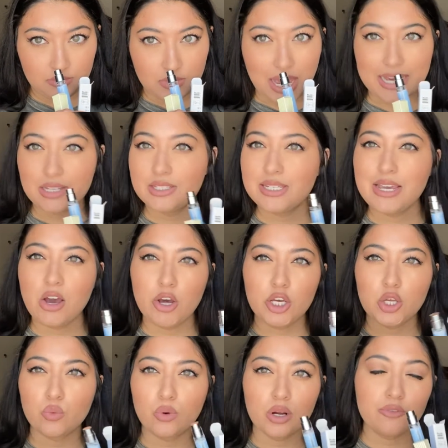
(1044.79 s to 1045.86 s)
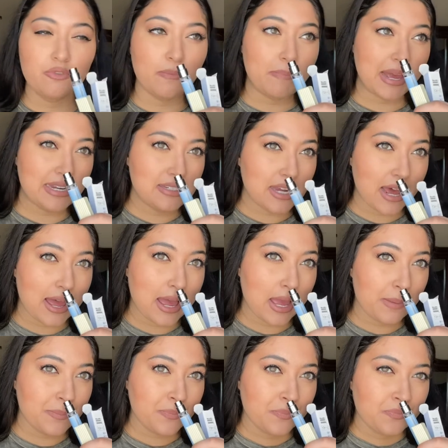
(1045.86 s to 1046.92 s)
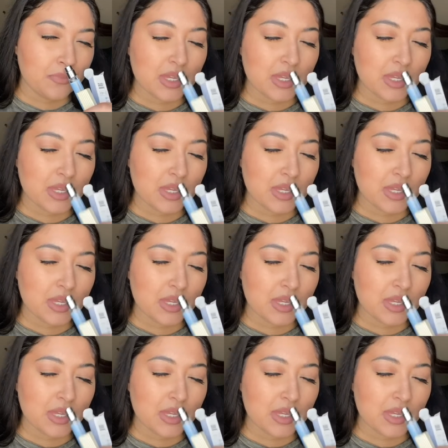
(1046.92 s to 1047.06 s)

I could see how it could work for bedtime.